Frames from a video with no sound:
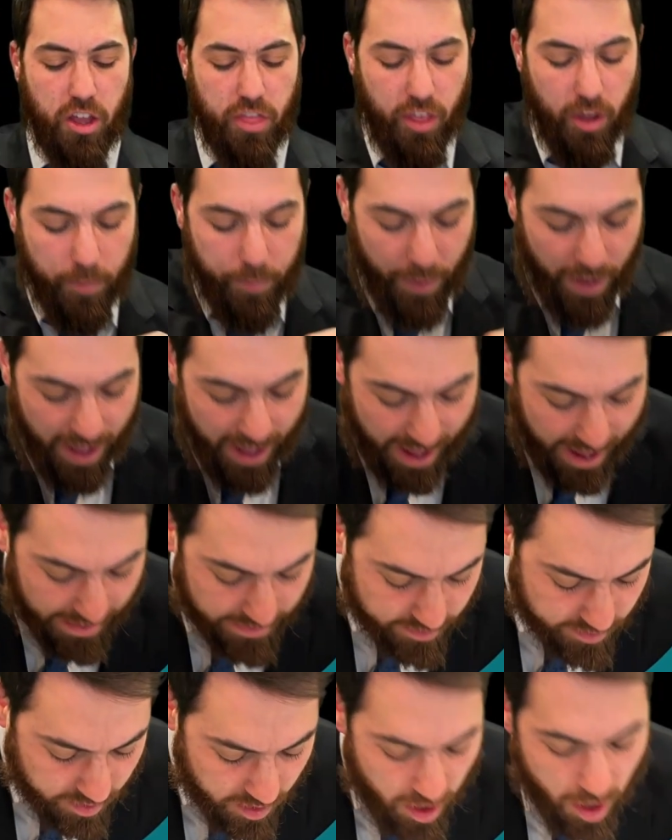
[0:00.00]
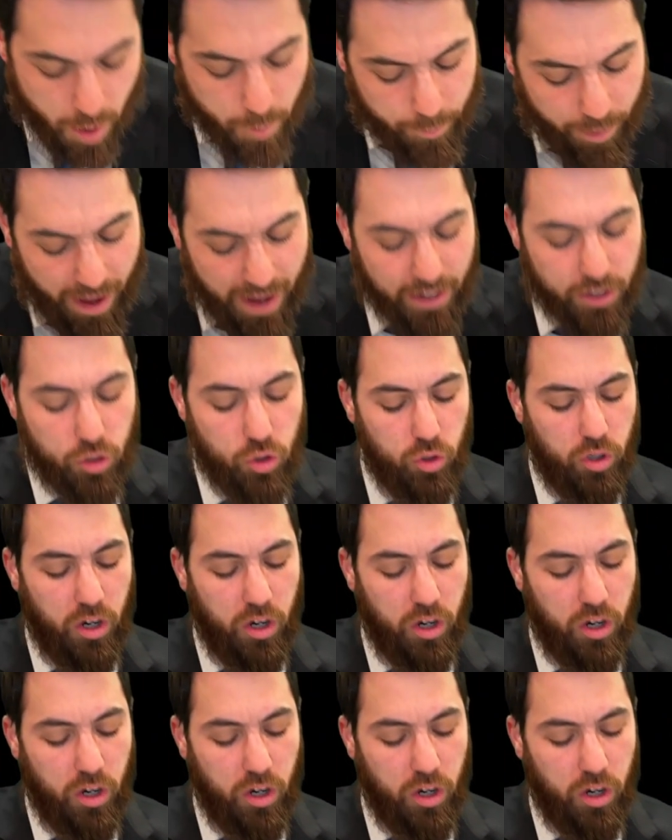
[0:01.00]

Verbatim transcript: the pot? That it's